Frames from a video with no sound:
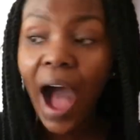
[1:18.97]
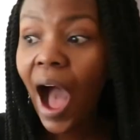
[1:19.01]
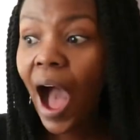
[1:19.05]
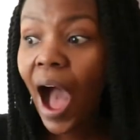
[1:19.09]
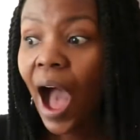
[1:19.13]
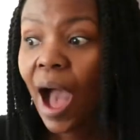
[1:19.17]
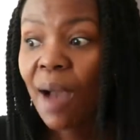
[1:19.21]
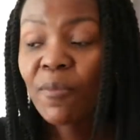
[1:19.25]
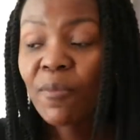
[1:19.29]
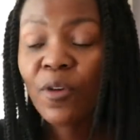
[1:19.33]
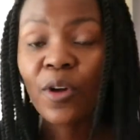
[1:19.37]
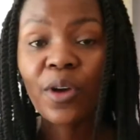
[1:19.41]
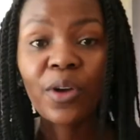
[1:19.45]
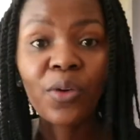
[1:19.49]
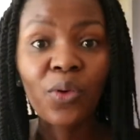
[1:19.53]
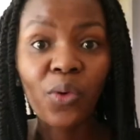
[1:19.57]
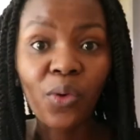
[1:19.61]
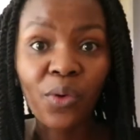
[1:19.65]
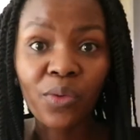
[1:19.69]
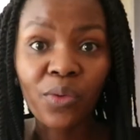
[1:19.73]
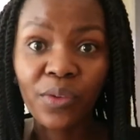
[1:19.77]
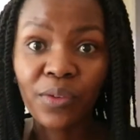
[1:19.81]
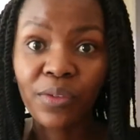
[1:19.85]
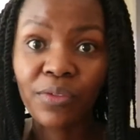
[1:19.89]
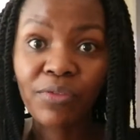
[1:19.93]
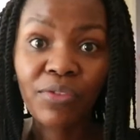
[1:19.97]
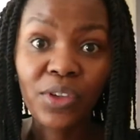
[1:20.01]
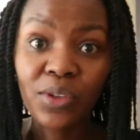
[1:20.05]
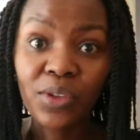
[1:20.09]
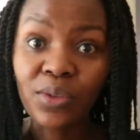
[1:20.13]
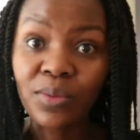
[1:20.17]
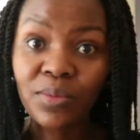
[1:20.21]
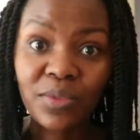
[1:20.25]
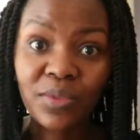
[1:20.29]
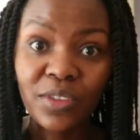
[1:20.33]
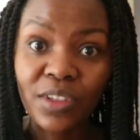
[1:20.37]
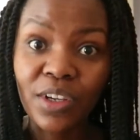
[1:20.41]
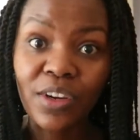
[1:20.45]
I'm going off of
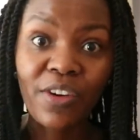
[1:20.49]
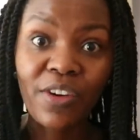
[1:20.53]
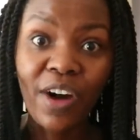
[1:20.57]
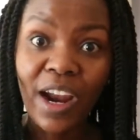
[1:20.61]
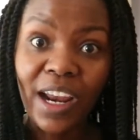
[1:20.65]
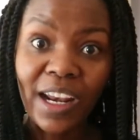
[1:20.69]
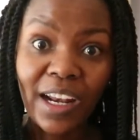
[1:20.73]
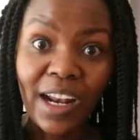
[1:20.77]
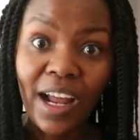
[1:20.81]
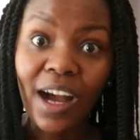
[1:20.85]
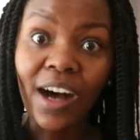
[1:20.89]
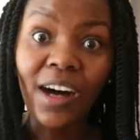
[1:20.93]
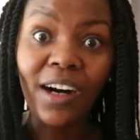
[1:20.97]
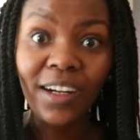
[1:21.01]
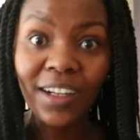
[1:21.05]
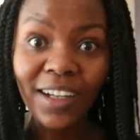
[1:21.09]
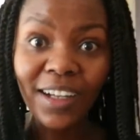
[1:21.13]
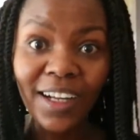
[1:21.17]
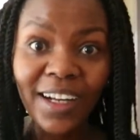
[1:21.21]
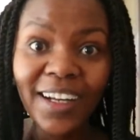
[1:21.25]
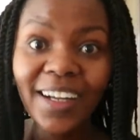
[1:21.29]
fumes right now.